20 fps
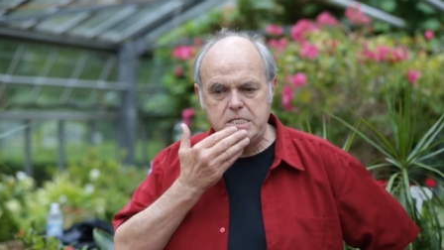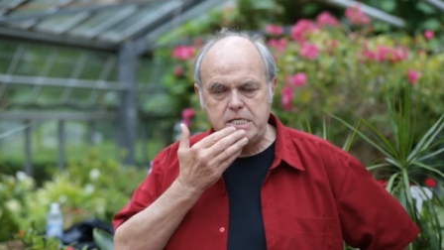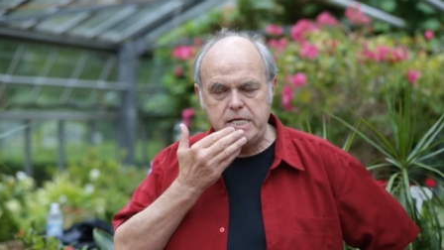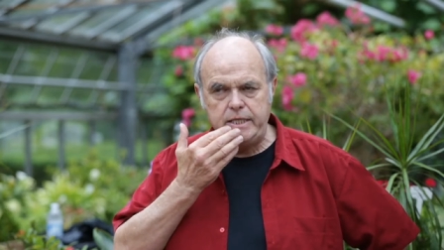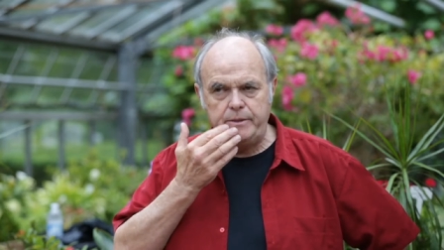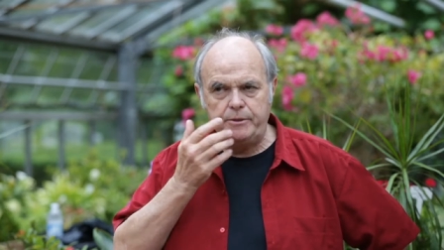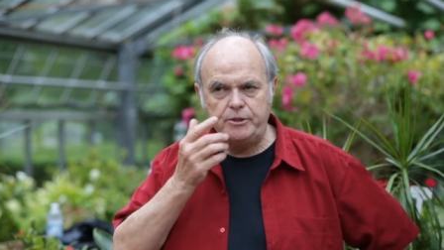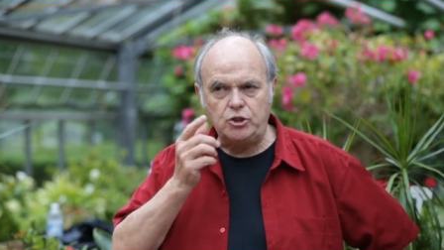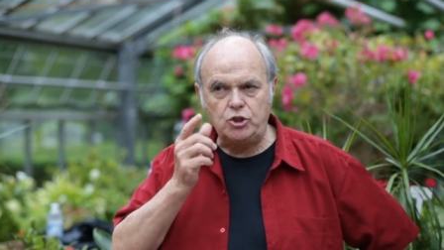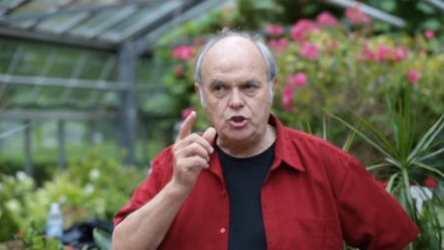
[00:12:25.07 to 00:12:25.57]

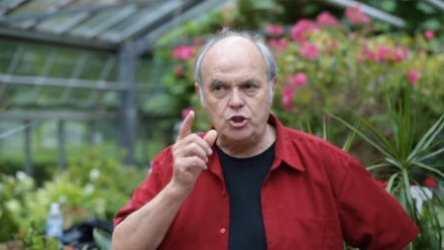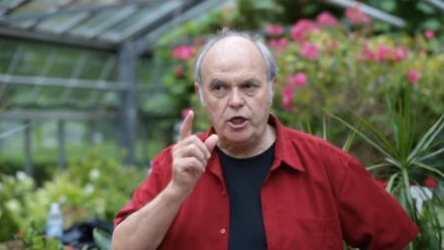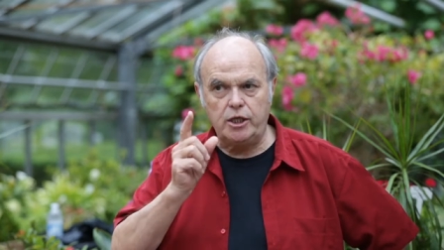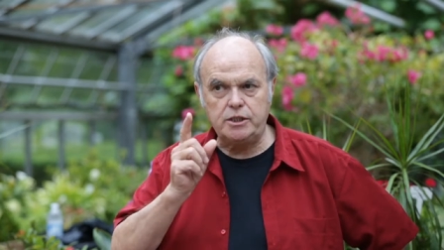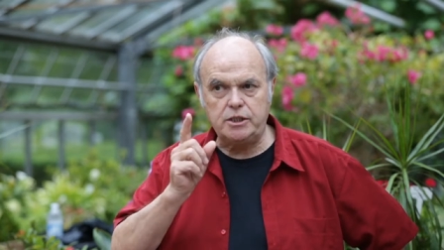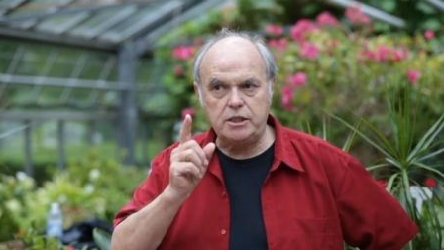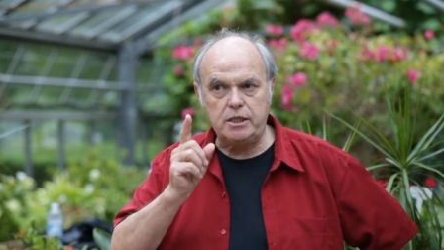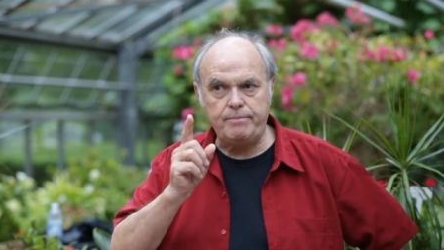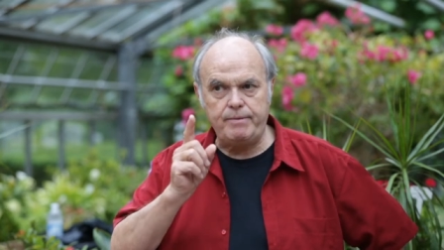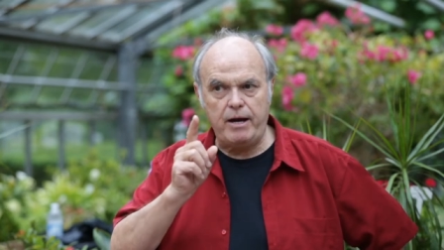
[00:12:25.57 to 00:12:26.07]
He was
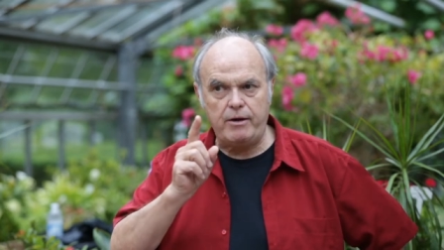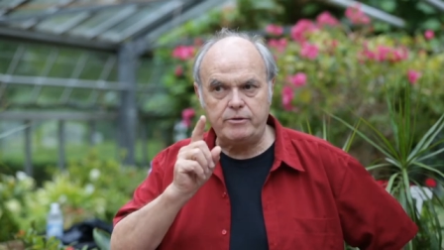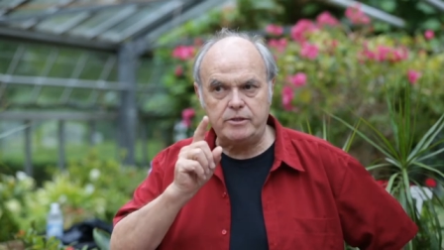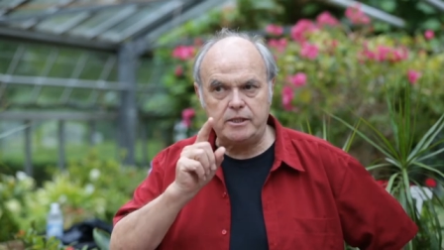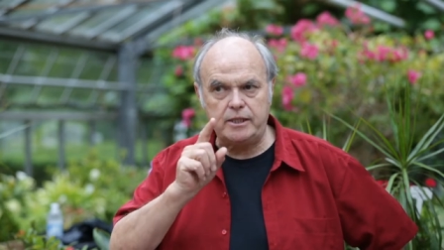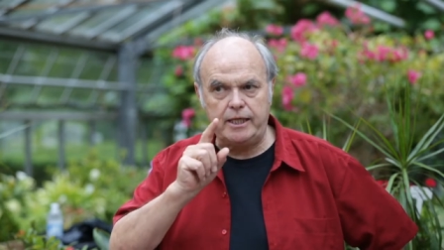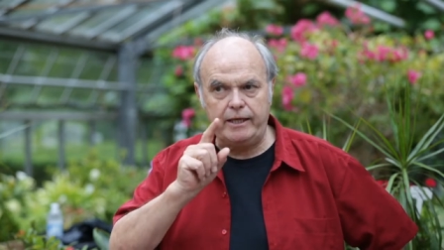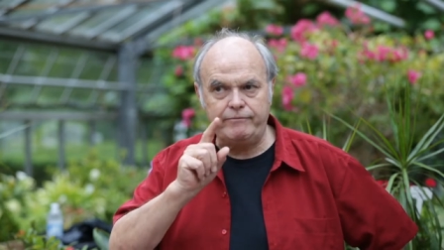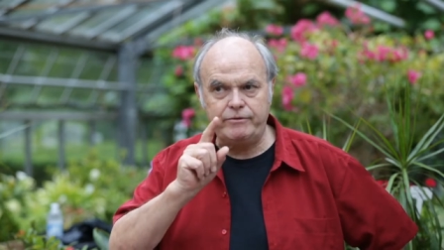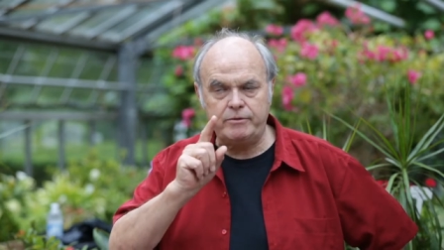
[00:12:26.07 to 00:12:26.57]
just about
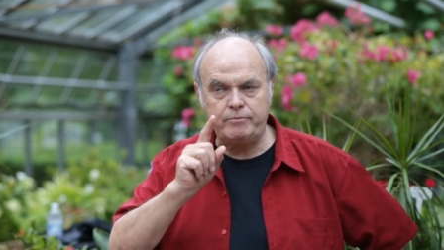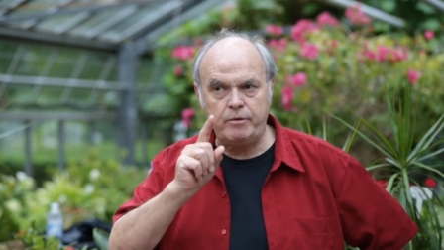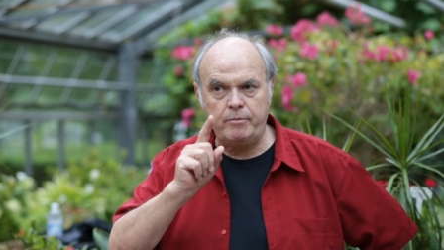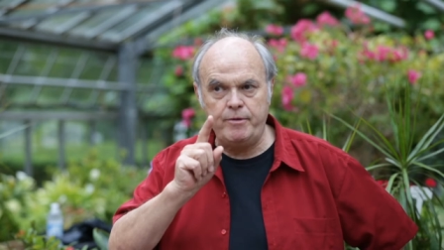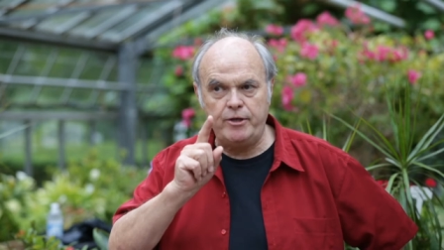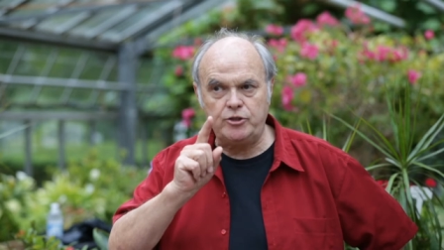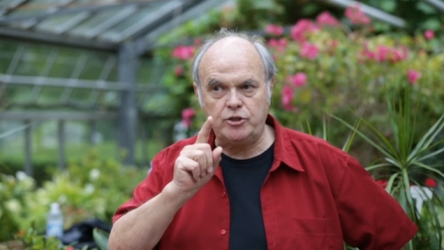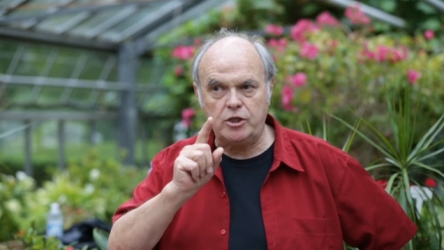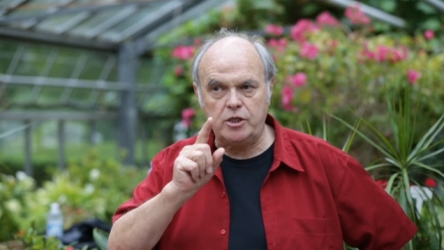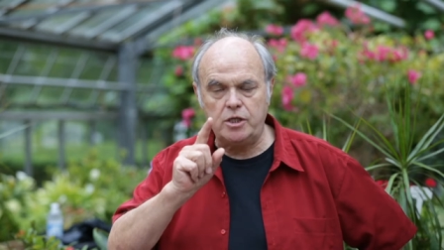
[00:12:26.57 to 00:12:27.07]
to give his
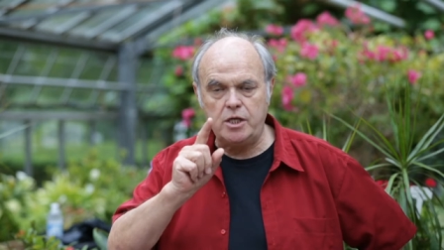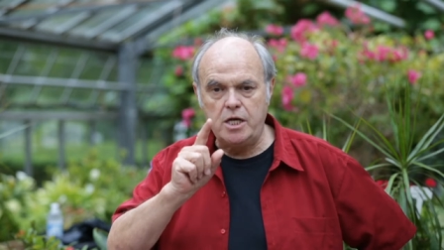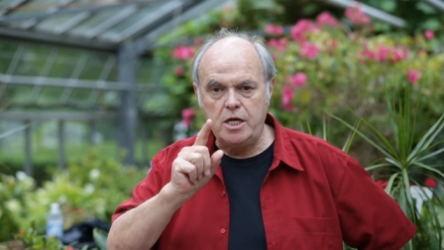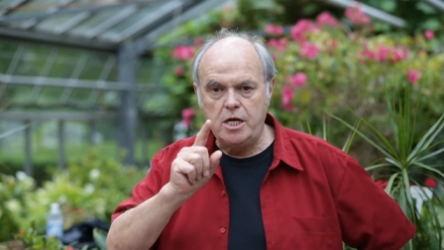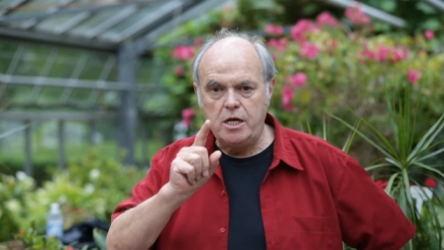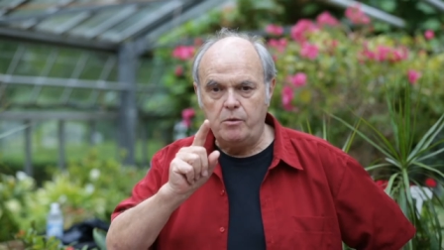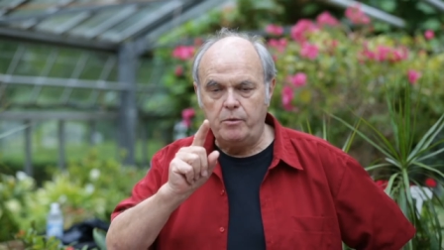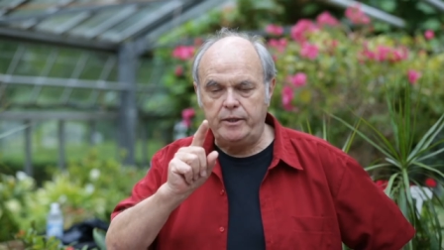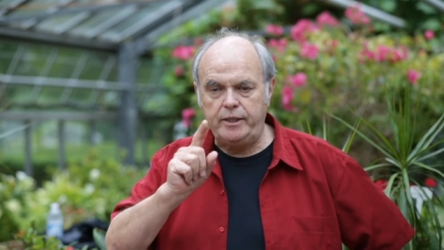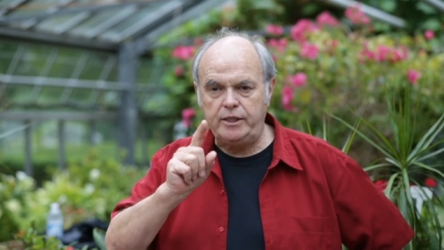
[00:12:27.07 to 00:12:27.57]
permission
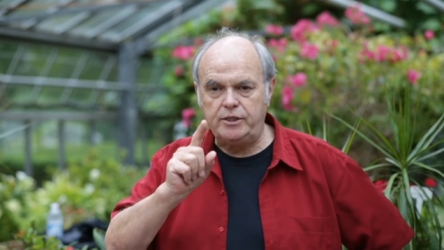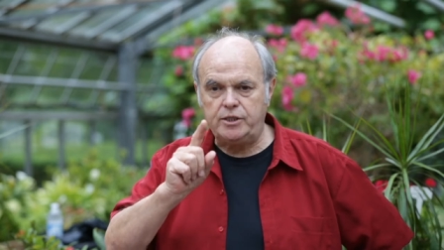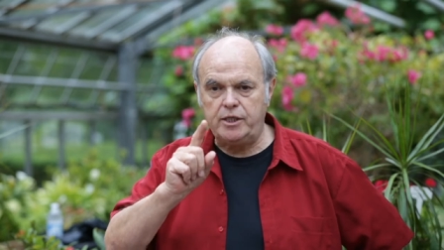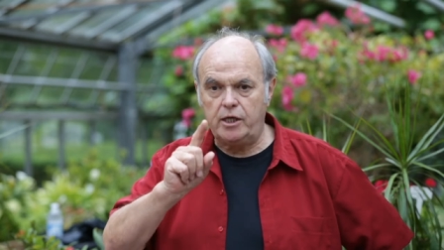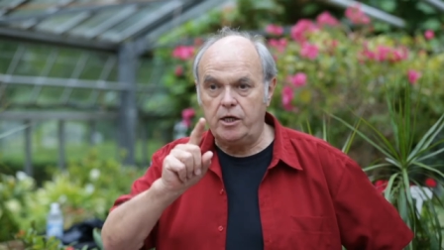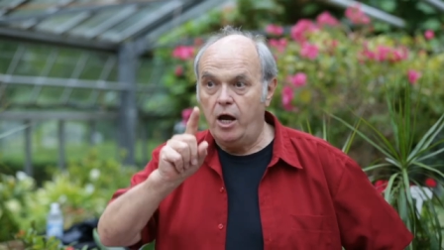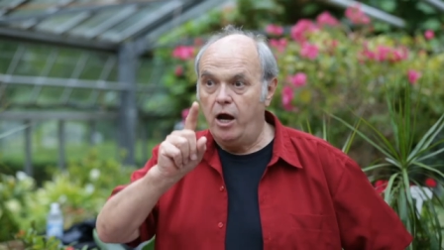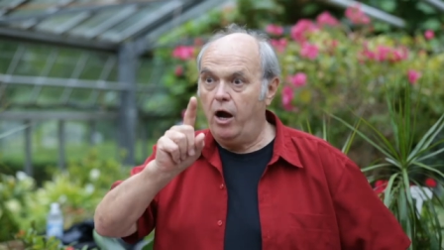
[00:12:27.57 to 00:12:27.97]
when he said,